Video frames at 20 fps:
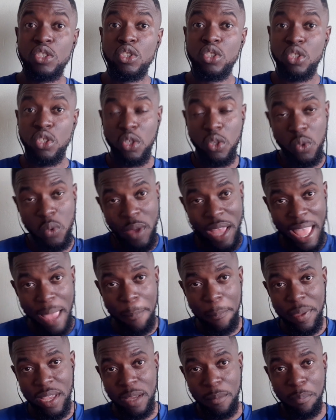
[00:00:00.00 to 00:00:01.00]
to
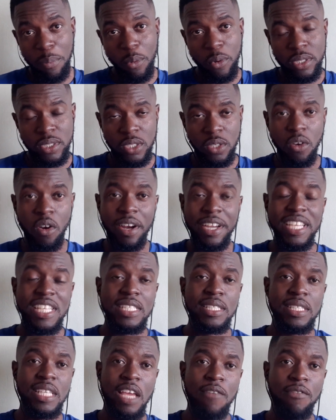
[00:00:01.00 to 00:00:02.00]
Epic Portal or
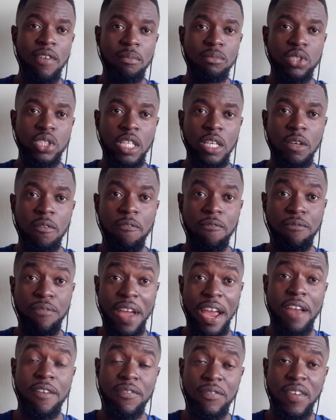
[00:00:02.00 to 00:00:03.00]
ECFMG
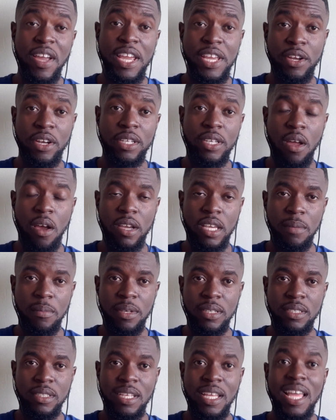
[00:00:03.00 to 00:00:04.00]
verifying your
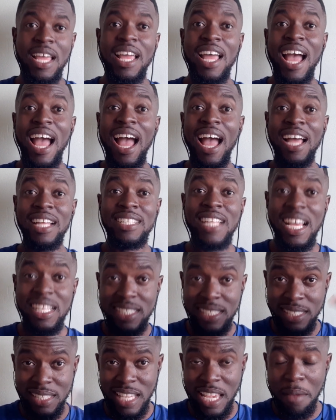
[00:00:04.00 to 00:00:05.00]
document. And that
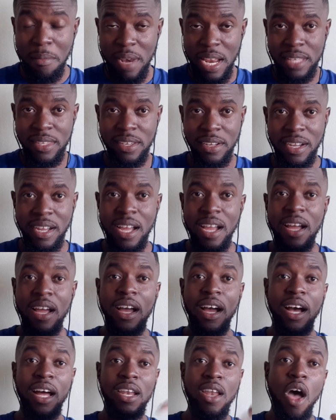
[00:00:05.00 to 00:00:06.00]
same letter,
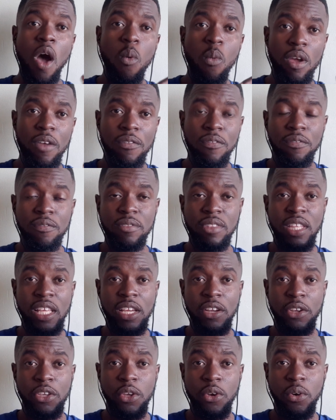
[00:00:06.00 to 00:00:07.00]
along with
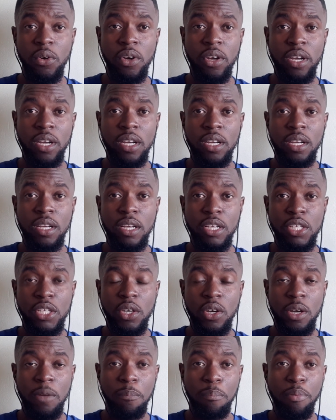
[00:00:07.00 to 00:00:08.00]

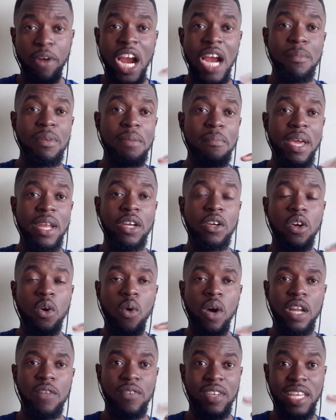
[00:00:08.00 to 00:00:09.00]
your primary medical
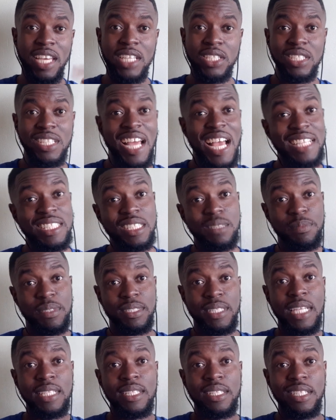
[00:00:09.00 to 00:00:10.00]
qualification, has to be
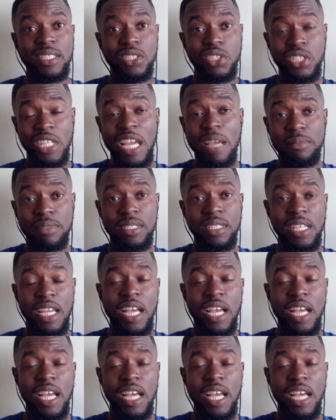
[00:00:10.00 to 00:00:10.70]
sent to the GMC